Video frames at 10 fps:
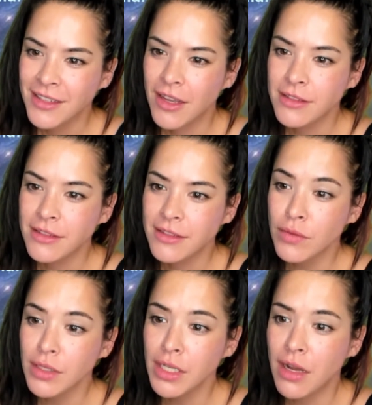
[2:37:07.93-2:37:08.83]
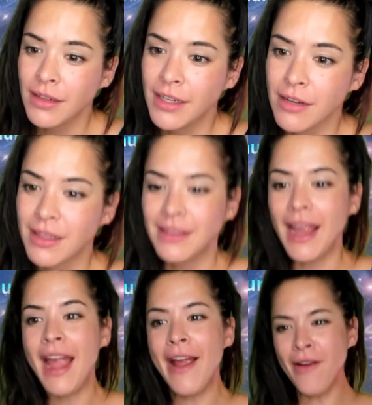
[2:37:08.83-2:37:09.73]
Guys, it's really hot in here without
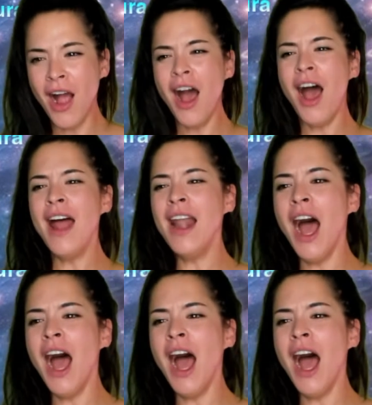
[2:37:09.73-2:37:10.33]
the air on!